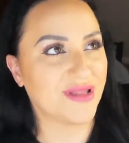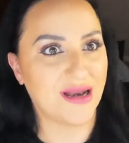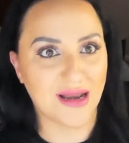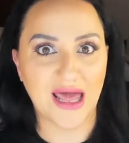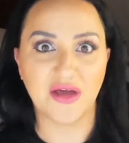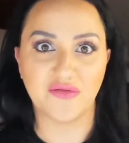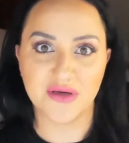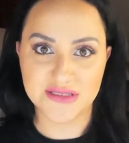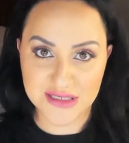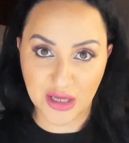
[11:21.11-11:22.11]

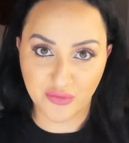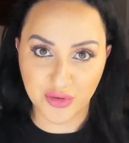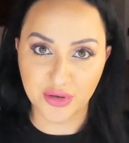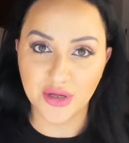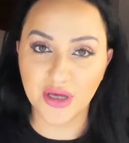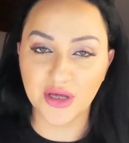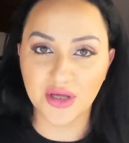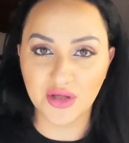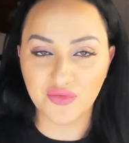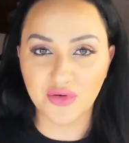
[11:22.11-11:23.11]
lifesaver
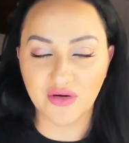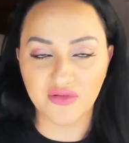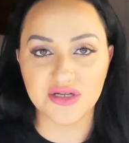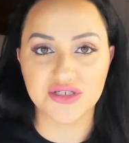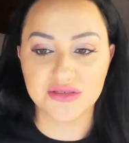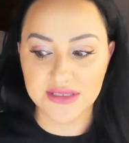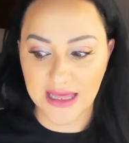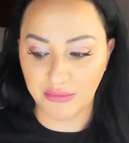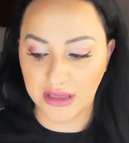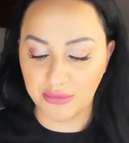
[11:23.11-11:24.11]
if you have issues
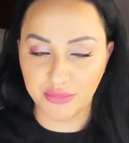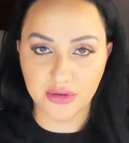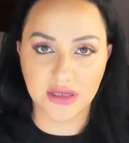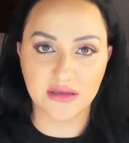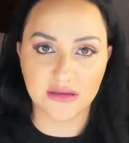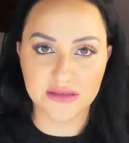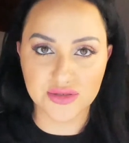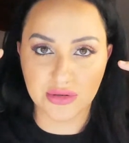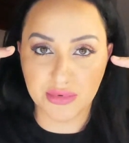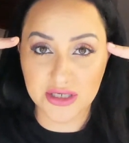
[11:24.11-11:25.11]
like me putting the
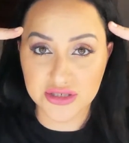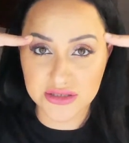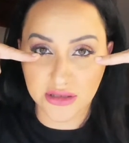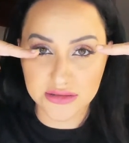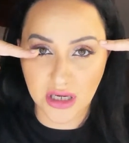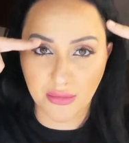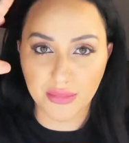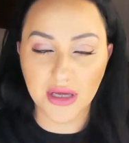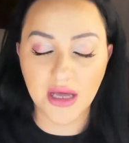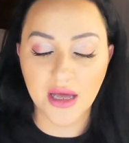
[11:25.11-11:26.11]
strip lashes on top.
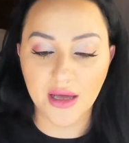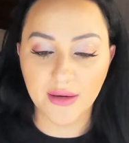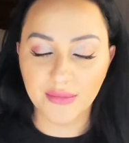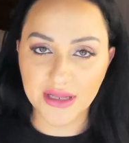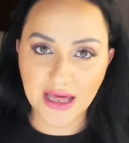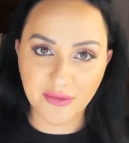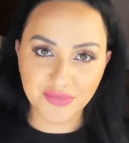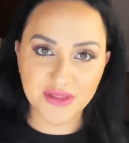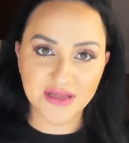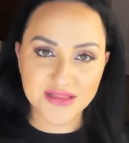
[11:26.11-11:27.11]
But yeah,
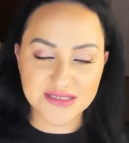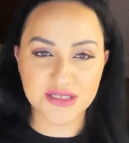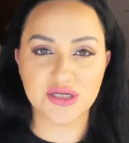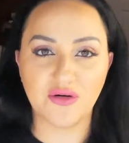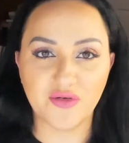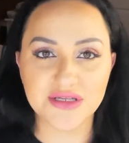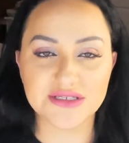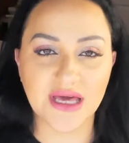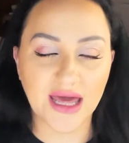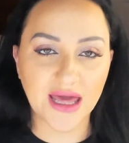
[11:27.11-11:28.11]
this is all for
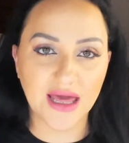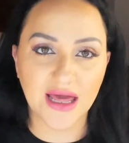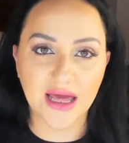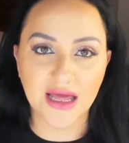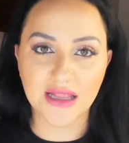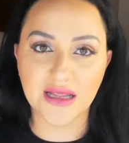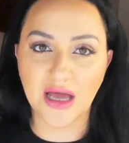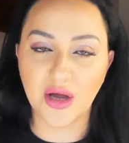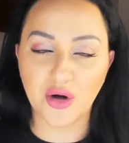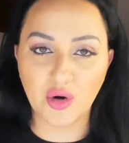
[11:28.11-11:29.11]
today, and
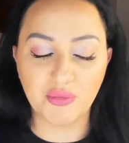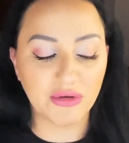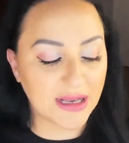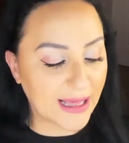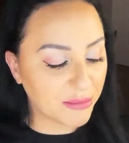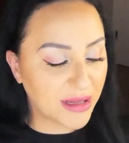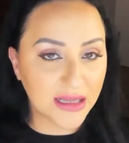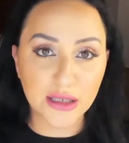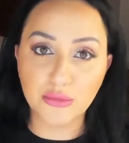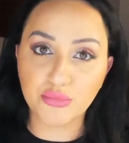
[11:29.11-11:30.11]
I hope you like my
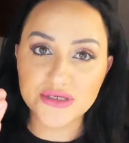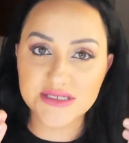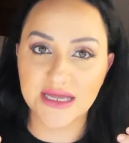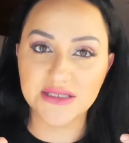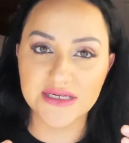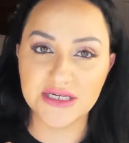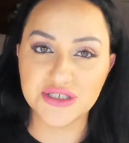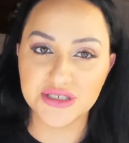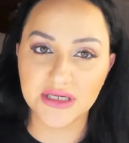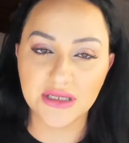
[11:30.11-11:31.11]
little
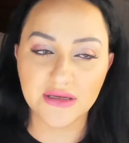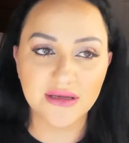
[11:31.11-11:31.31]
presentation.